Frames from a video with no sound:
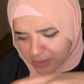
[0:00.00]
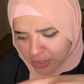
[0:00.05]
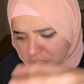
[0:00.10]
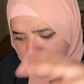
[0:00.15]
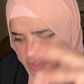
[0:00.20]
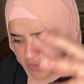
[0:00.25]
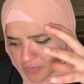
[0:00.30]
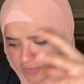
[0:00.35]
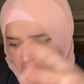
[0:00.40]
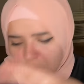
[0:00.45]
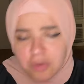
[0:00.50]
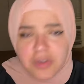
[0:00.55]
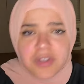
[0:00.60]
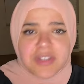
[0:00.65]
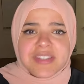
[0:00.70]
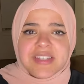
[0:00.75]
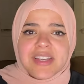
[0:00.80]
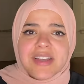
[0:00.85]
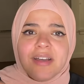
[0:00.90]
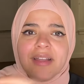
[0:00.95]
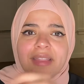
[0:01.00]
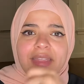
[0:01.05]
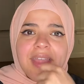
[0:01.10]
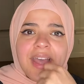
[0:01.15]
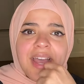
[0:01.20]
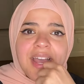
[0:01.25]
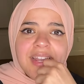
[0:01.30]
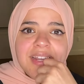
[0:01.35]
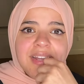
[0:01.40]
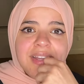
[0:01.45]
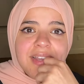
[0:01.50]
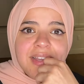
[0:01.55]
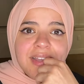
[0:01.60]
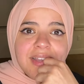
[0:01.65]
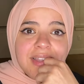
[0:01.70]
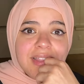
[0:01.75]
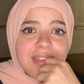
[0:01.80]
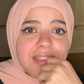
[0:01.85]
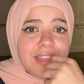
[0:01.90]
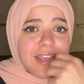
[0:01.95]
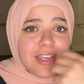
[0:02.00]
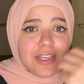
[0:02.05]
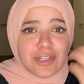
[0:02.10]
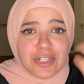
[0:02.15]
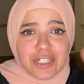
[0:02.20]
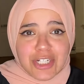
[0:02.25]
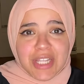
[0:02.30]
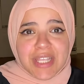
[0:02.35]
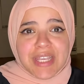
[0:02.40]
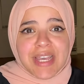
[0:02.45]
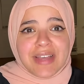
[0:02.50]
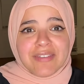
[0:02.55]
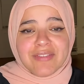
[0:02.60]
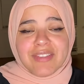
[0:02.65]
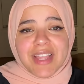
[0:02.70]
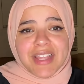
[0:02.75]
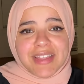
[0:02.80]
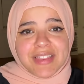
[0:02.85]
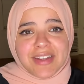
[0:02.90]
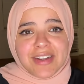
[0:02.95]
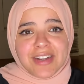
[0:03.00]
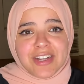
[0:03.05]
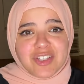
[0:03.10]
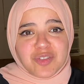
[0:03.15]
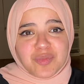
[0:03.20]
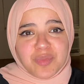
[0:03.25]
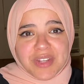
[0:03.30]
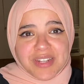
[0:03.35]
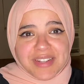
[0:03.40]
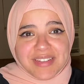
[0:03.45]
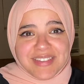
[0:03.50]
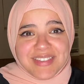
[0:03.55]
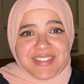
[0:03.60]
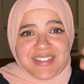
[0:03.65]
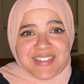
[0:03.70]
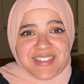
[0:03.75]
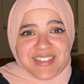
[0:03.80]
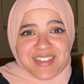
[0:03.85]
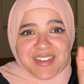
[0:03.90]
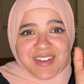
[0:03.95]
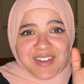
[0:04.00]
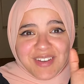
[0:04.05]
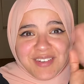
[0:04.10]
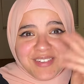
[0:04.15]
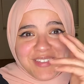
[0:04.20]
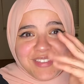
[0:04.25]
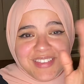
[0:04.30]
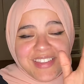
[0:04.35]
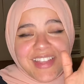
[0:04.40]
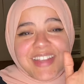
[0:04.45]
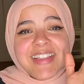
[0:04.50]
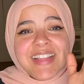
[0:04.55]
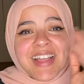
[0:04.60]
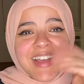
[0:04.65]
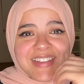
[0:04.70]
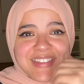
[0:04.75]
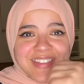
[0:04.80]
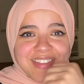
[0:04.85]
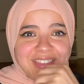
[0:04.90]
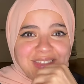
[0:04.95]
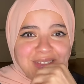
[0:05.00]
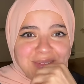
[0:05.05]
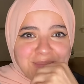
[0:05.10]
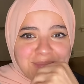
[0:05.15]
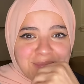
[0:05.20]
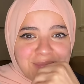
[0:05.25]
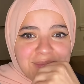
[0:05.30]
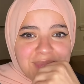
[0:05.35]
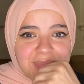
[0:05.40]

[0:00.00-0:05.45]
just focusing on that, they usually have let their husbands, you know, neglected them.